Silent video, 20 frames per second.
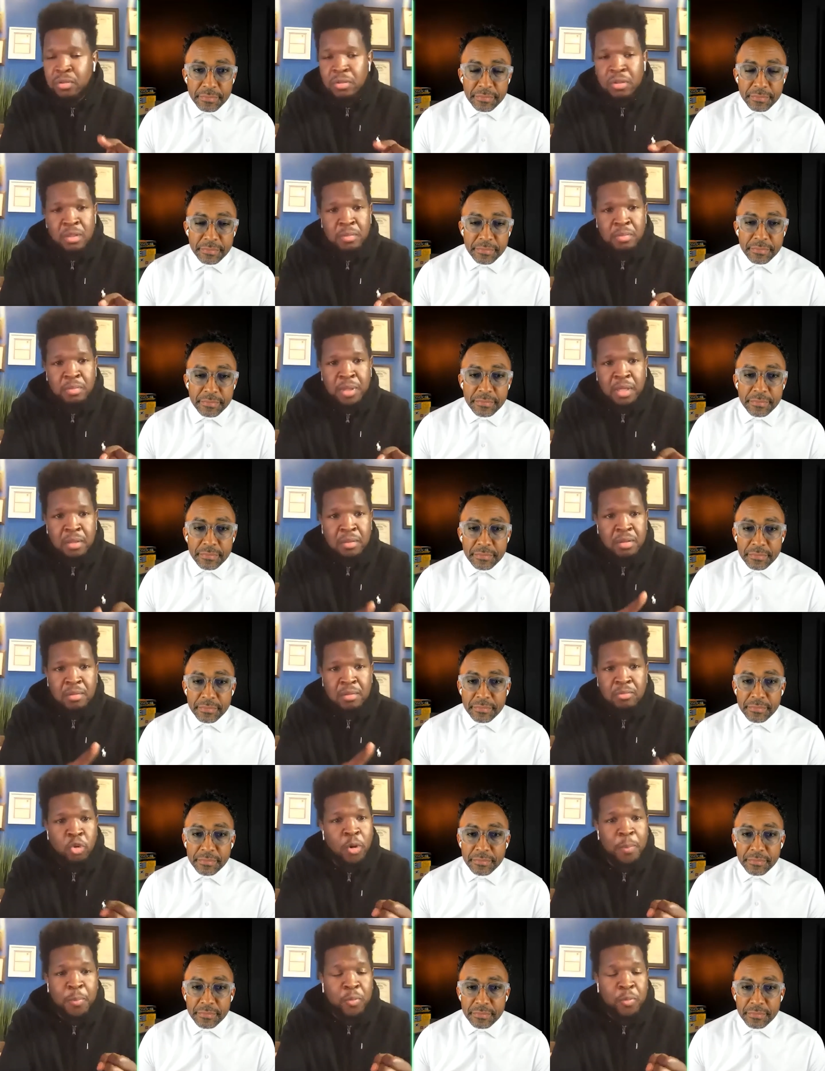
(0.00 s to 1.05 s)
Speaker 1: Do the big
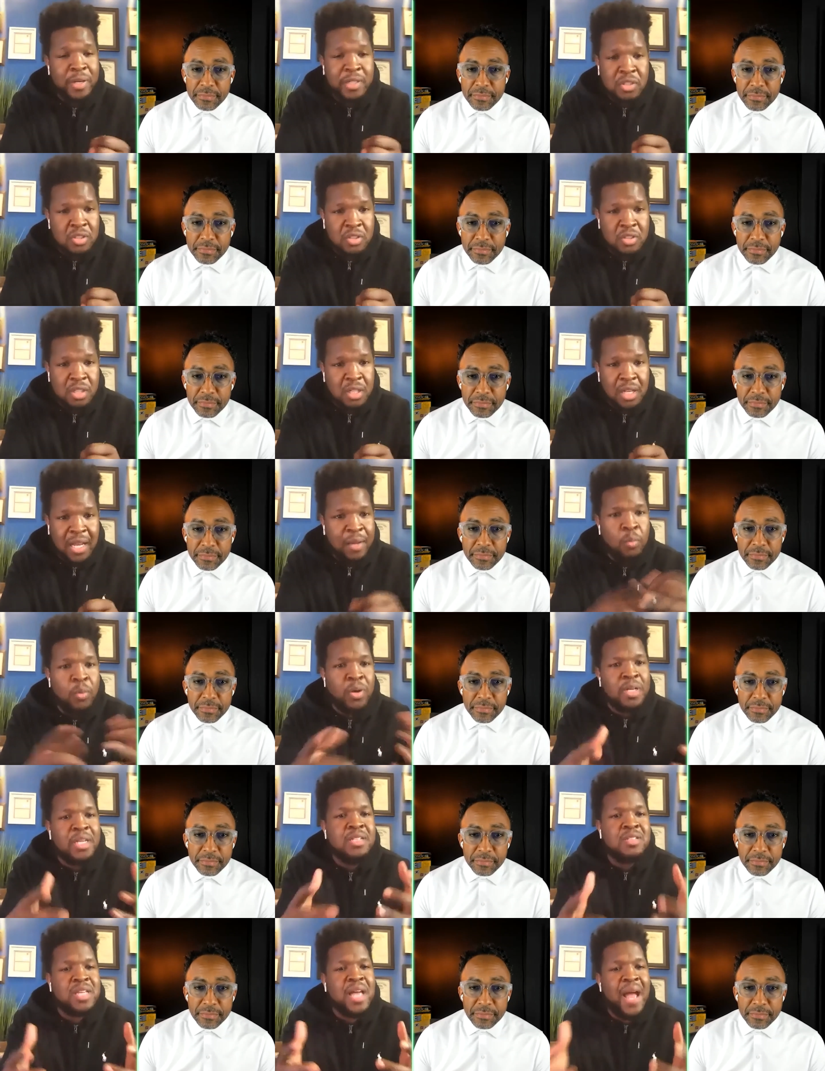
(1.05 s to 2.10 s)
corporations need, like
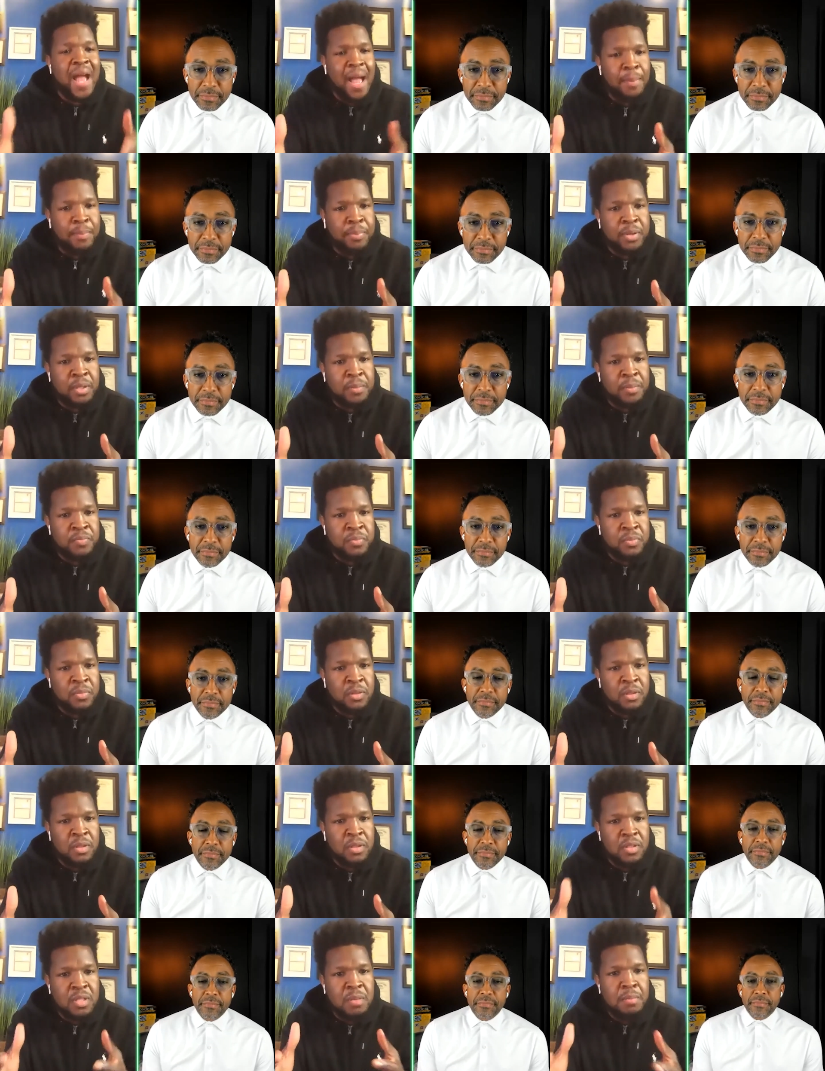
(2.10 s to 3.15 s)
what needs to happen
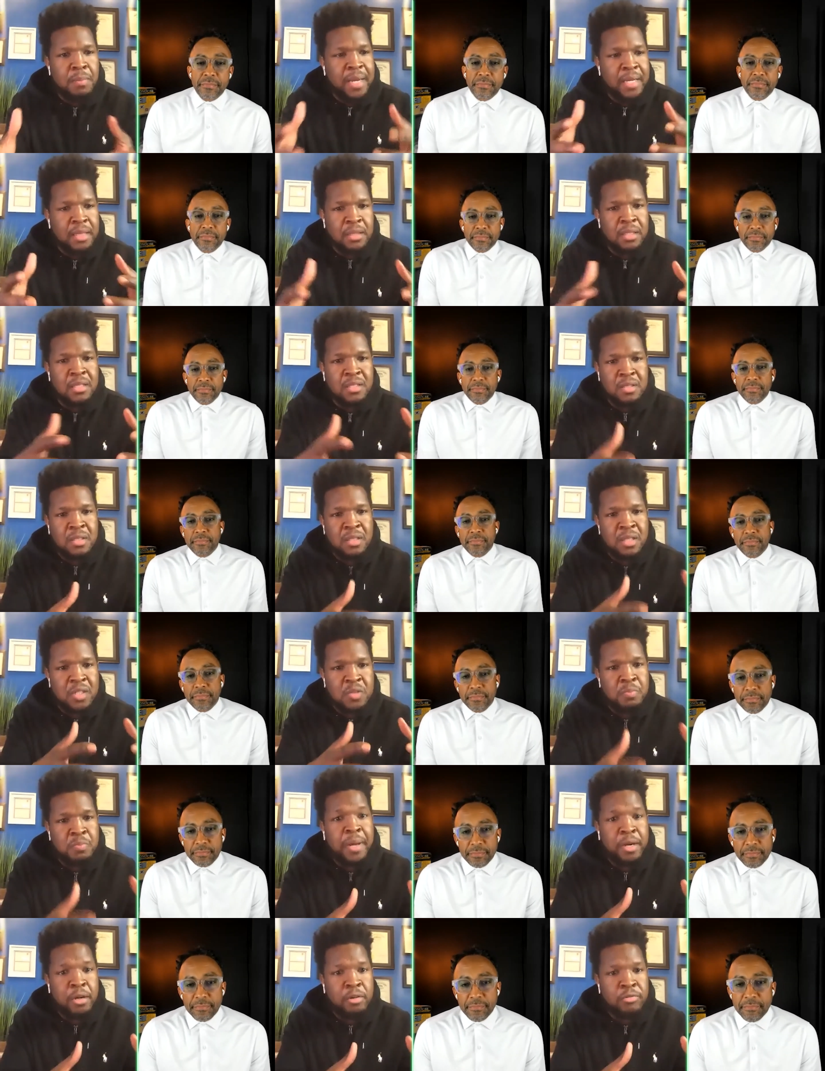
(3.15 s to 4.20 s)
to make these
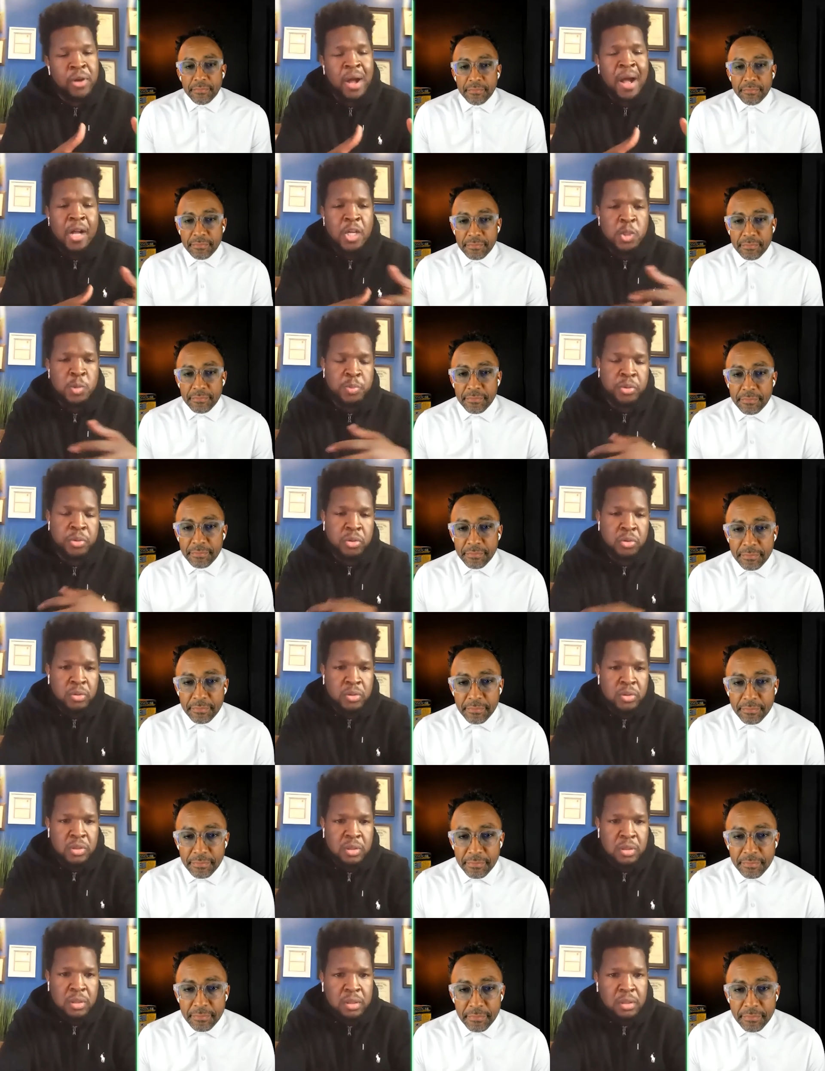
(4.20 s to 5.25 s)
cities better for
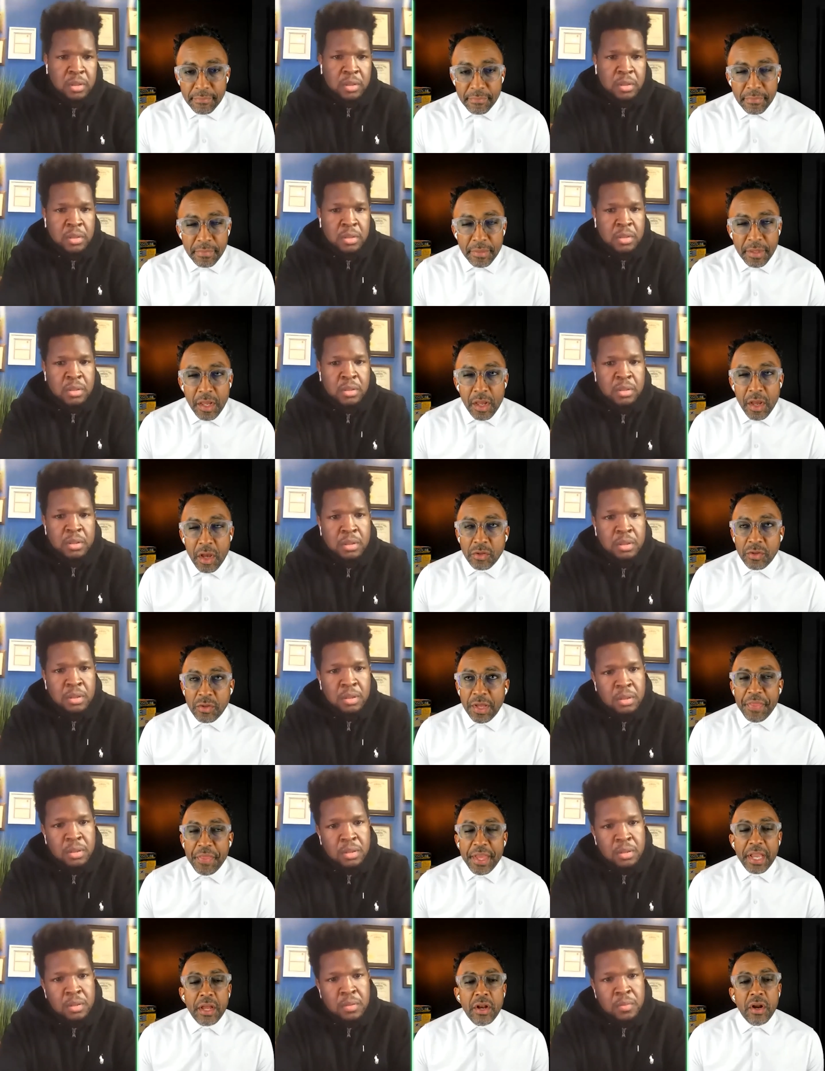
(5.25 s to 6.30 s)
entrepreneurs?
Speaker 2: So I
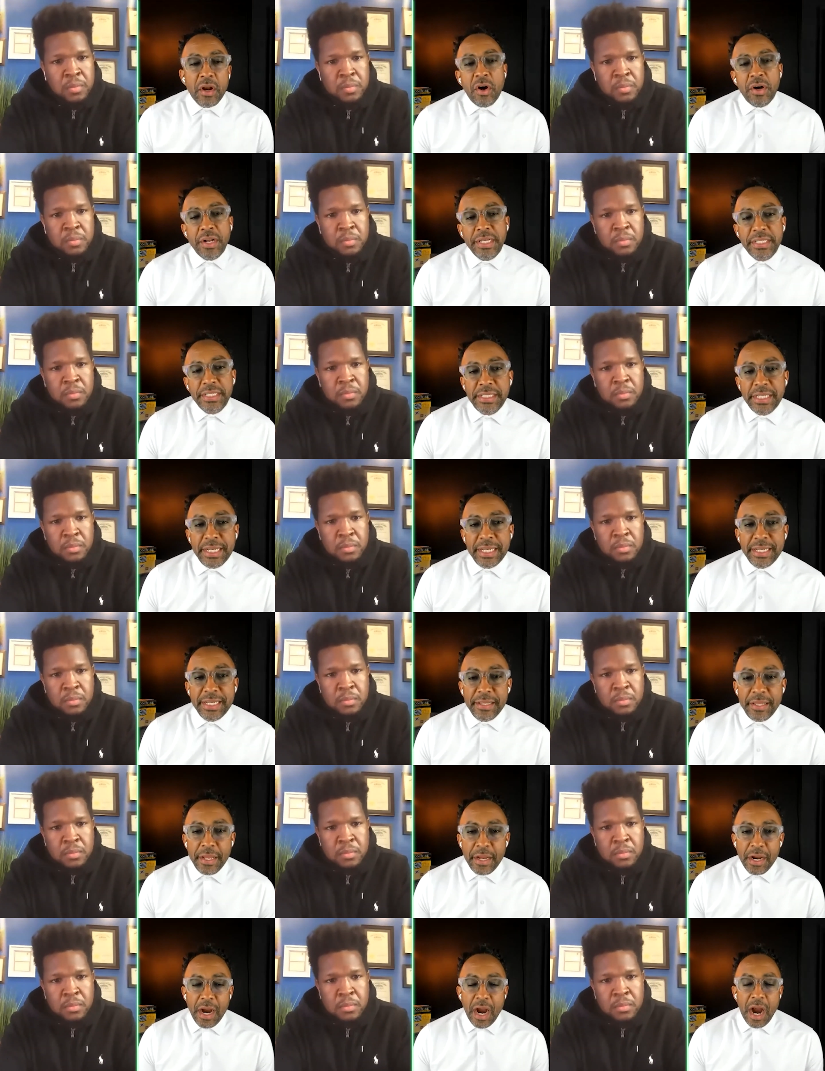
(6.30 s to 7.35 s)
think in all these cities,
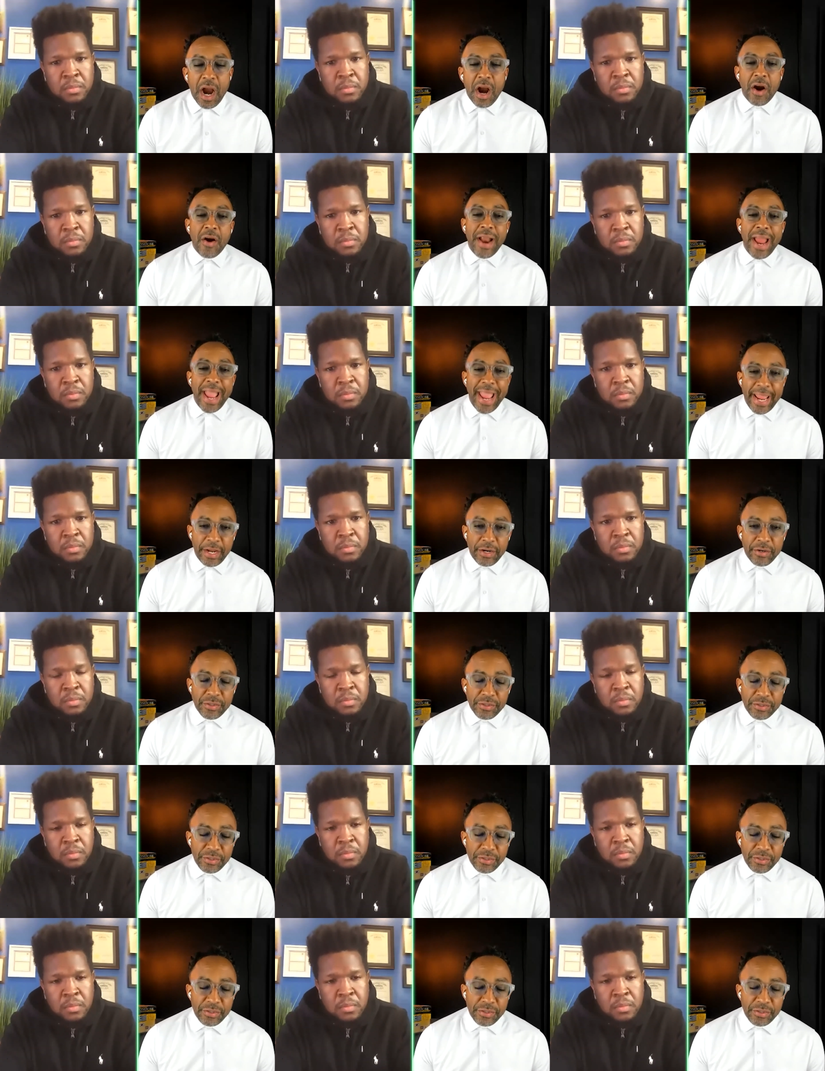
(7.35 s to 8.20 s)
there are anchors.